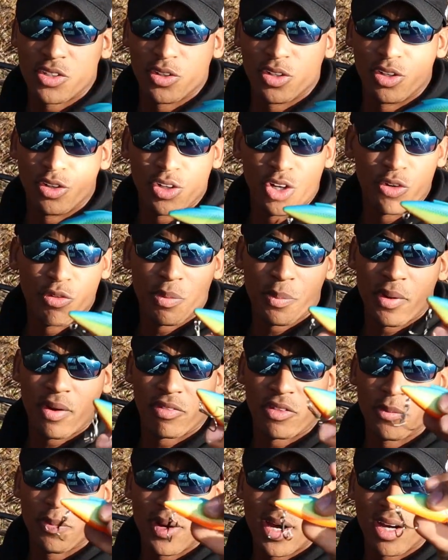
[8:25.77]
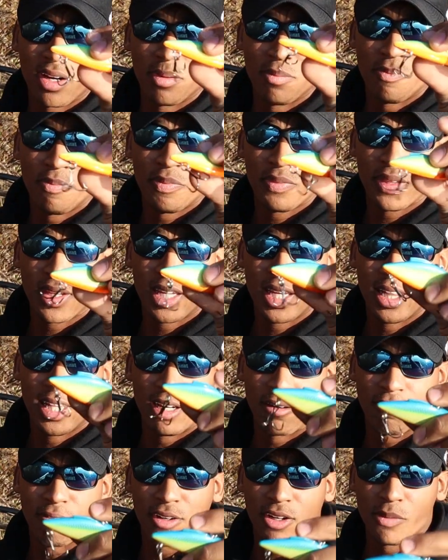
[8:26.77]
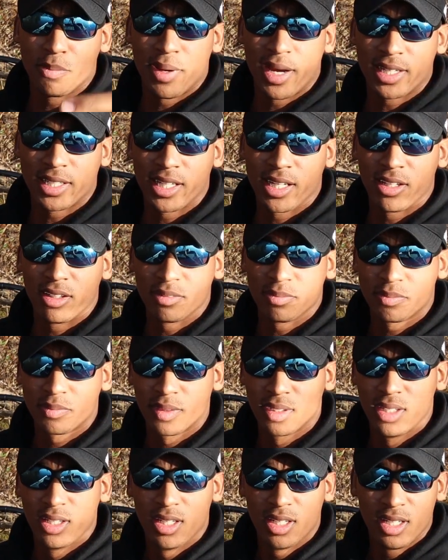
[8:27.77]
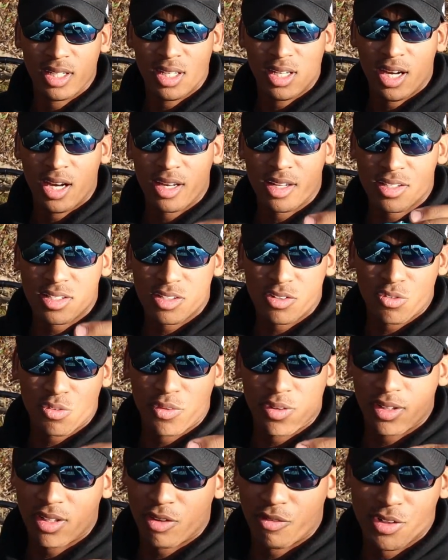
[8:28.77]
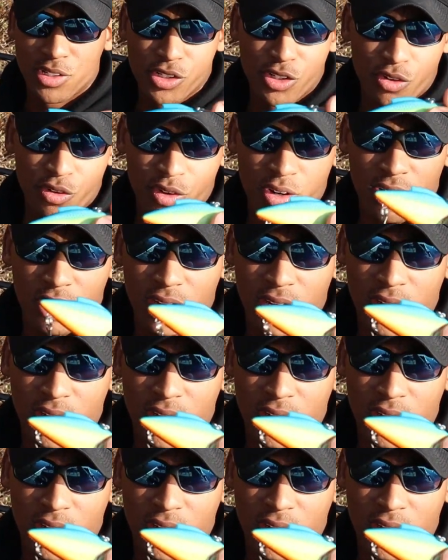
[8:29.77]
you'll rip off the bottom, let it flutter back down. This is the original